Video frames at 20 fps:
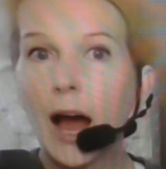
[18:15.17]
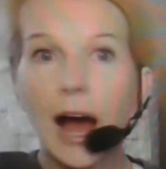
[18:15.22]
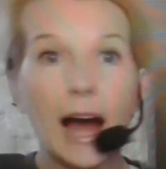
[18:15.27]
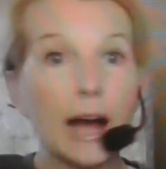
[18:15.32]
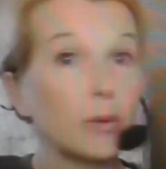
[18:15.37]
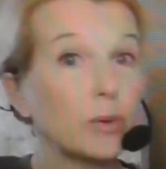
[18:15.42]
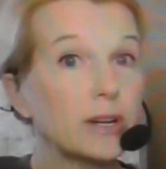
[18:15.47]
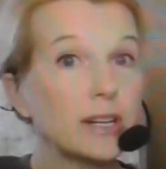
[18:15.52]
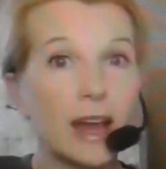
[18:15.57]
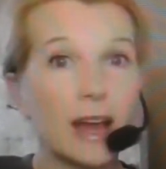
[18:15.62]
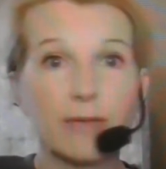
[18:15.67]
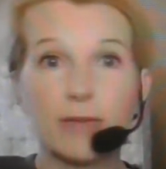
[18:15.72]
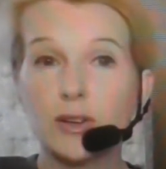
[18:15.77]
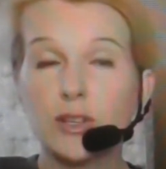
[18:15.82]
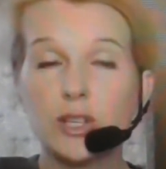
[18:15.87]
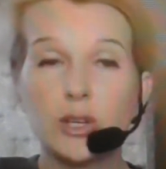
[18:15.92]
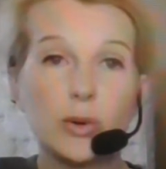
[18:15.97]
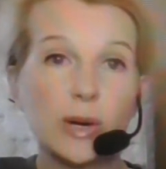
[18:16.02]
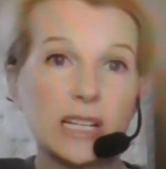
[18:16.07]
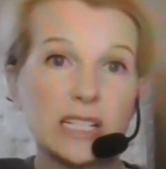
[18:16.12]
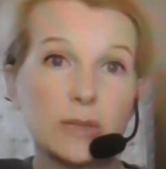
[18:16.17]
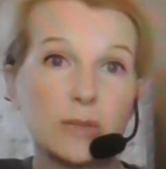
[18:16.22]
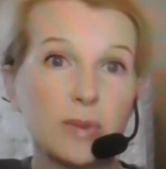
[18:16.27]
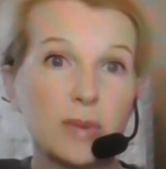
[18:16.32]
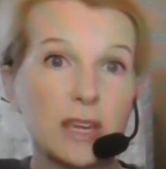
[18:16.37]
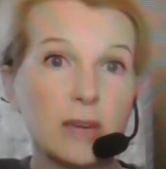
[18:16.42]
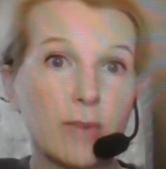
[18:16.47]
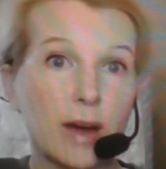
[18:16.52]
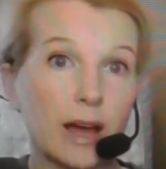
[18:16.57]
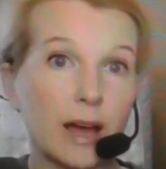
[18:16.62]
I would never
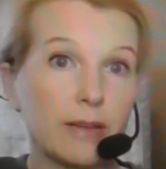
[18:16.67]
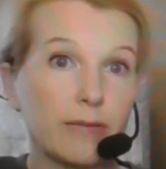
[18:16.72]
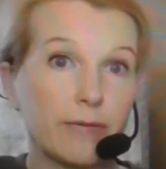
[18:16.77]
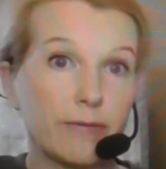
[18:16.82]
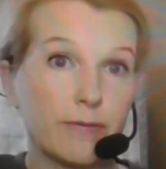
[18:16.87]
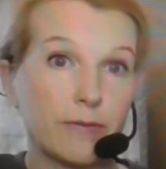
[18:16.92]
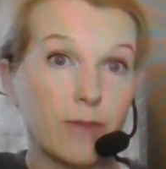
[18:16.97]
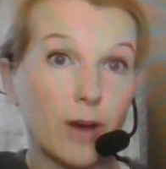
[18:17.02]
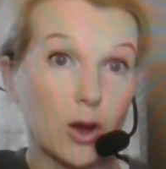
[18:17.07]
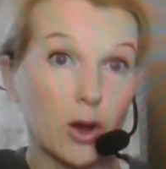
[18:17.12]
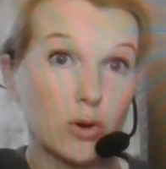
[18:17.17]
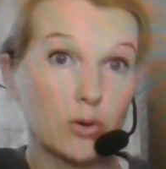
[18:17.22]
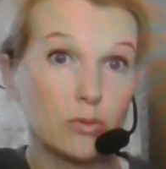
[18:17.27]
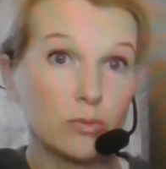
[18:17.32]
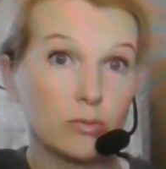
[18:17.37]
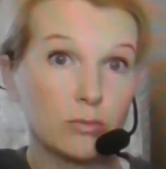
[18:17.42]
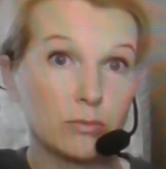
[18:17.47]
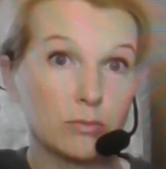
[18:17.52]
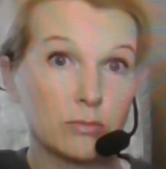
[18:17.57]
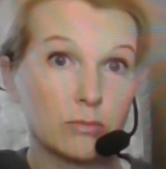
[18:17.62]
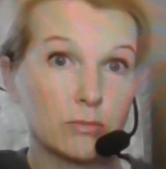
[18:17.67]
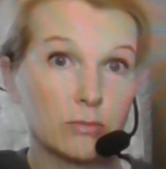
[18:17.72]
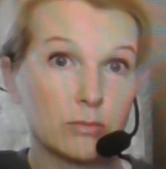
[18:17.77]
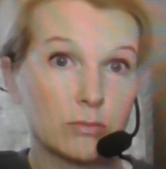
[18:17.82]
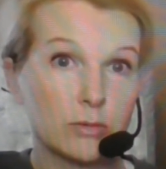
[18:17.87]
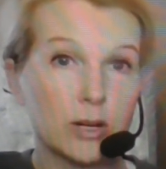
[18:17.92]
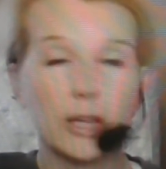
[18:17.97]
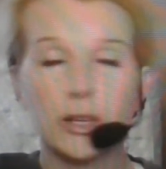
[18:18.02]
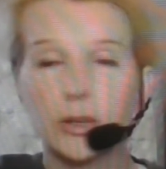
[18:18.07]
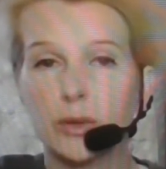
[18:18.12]
USB my phone,
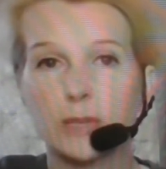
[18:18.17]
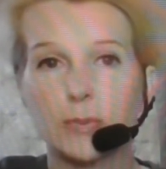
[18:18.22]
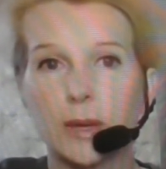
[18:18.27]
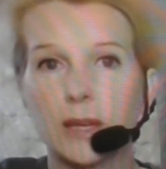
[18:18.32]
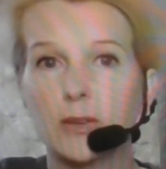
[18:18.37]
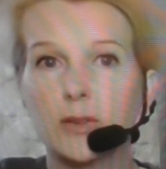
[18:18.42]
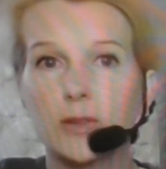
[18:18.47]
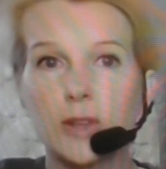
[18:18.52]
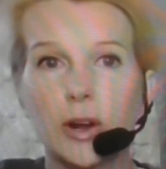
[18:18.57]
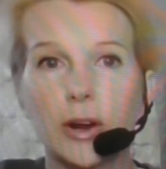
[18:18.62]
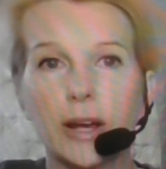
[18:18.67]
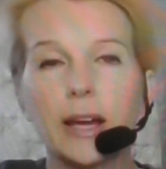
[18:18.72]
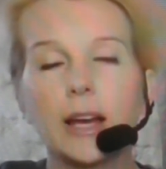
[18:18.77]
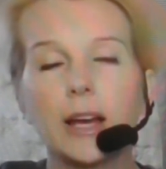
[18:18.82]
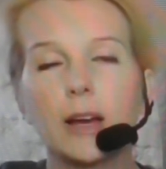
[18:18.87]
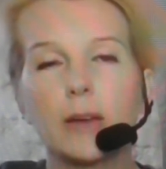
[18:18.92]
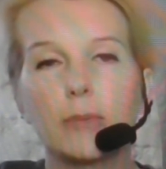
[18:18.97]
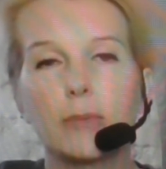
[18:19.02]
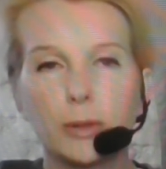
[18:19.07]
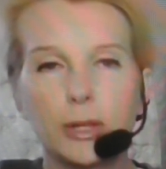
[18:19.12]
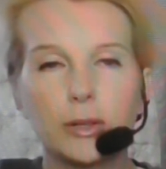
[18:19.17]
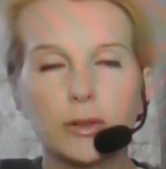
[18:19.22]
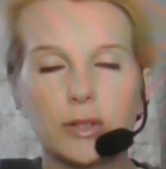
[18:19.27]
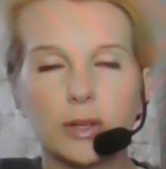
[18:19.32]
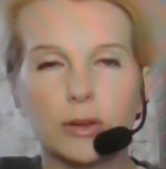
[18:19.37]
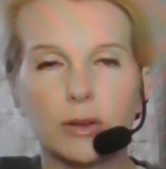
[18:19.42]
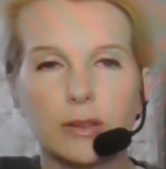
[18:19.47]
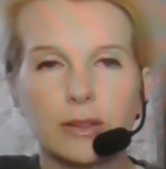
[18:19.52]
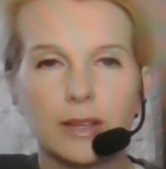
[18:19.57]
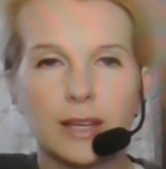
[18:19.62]
not USB, sorry,
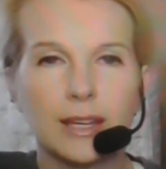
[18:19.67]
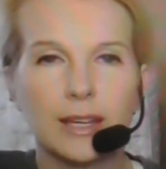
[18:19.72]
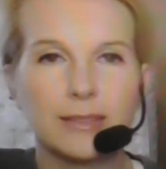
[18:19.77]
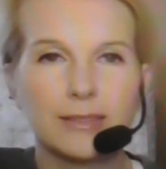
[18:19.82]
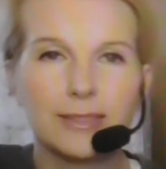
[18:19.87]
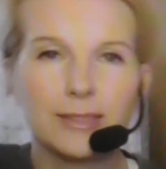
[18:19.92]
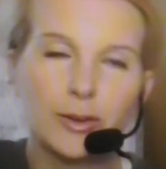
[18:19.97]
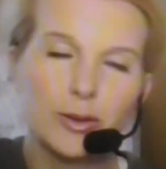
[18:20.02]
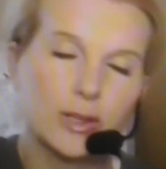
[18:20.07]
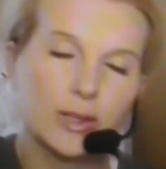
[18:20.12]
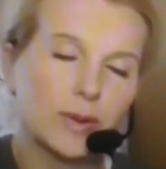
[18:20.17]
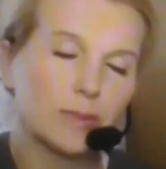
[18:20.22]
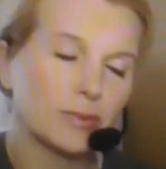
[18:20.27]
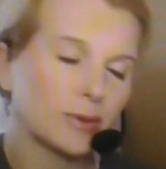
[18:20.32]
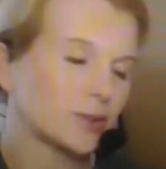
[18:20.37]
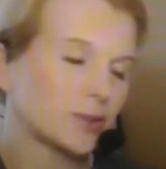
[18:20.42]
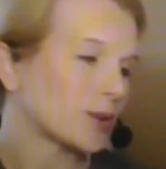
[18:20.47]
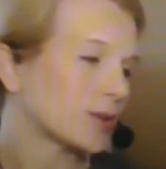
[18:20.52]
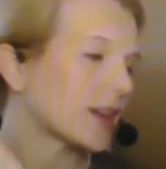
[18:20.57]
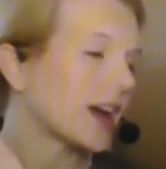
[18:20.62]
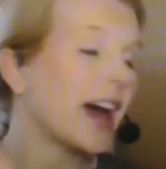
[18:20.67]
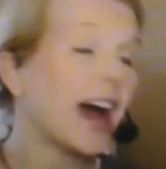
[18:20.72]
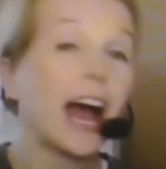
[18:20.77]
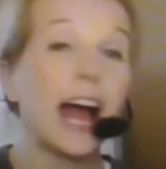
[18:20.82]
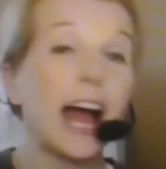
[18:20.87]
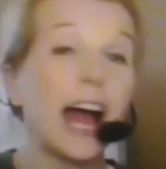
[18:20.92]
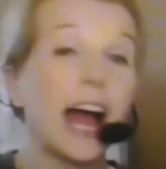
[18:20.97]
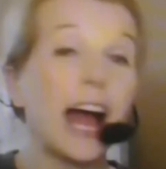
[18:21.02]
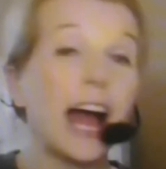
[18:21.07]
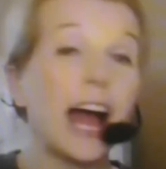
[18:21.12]
Bluetooth, can't, USB Bluetooth.
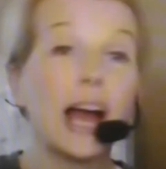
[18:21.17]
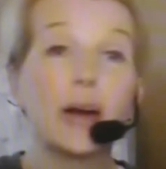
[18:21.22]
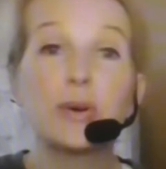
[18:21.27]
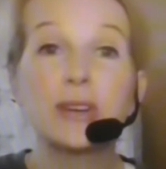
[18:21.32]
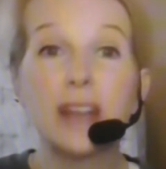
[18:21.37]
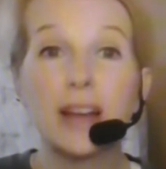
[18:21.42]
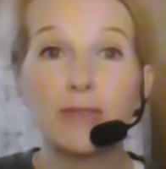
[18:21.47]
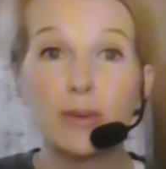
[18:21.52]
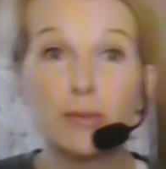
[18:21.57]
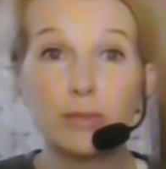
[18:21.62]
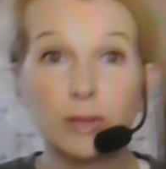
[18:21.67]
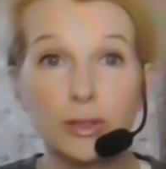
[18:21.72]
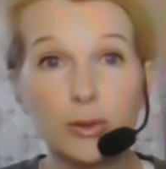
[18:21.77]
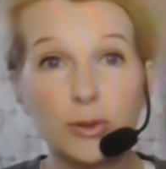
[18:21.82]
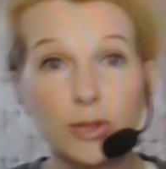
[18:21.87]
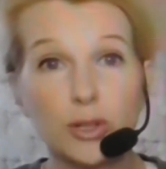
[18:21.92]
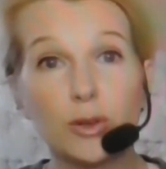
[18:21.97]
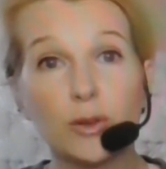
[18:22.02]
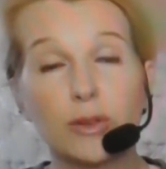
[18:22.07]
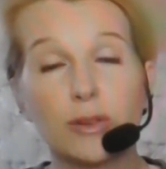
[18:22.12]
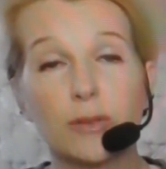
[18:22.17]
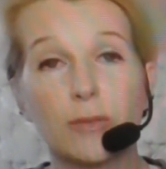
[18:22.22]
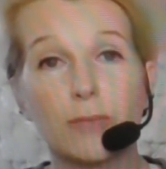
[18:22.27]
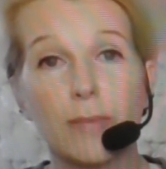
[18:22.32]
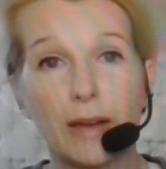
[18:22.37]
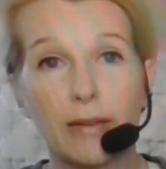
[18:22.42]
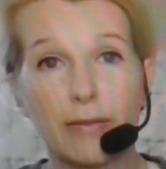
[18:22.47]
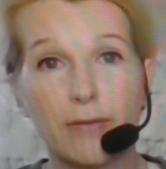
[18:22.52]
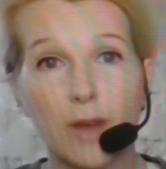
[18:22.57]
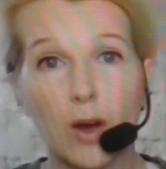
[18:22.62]
I would never Bluetooth my
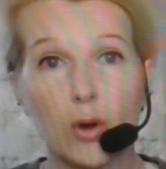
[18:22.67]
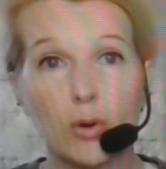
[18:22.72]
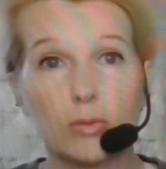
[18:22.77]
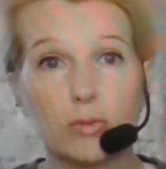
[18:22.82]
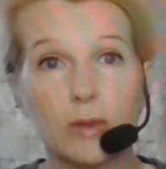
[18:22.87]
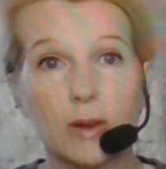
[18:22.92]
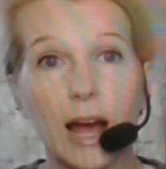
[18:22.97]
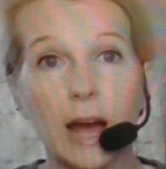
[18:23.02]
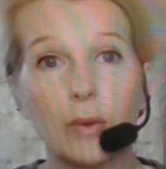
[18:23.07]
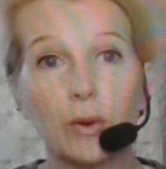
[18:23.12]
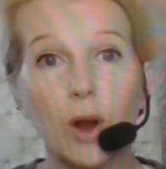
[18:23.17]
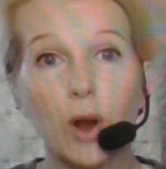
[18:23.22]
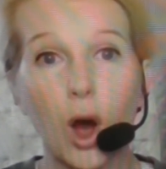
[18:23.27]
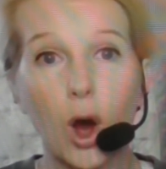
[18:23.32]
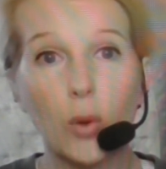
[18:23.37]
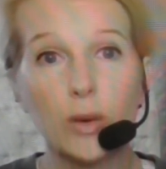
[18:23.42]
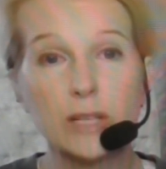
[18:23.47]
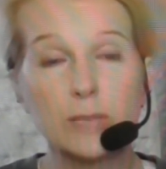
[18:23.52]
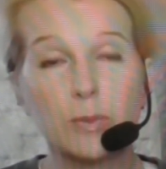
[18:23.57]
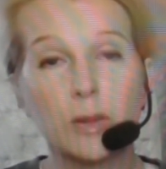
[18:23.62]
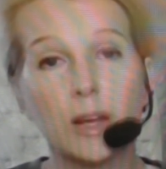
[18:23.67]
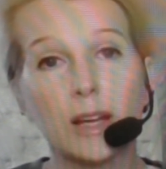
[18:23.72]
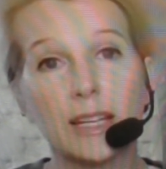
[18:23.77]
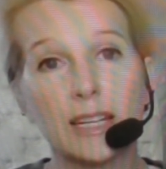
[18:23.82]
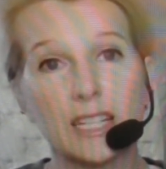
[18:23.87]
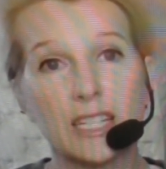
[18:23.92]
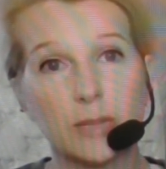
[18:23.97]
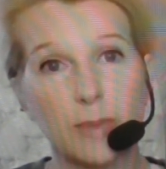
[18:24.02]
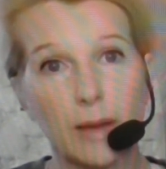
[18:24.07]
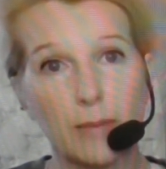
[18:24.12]
phone. I would always plug it
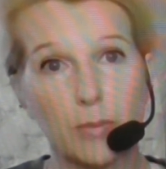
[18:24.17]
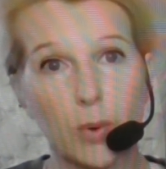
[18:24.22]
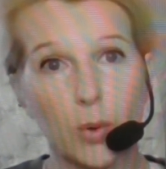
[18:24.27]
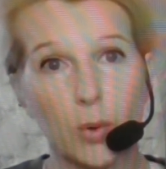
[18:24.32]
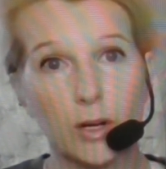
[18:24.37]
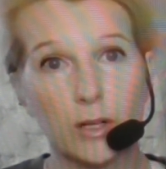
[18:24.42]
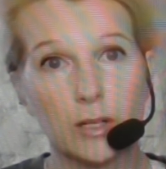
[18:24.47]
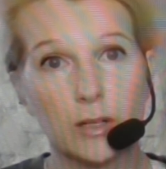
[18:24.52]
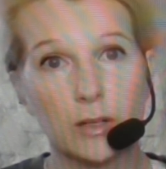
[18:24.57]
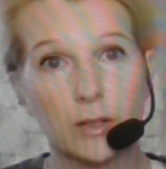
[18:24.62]
into my board.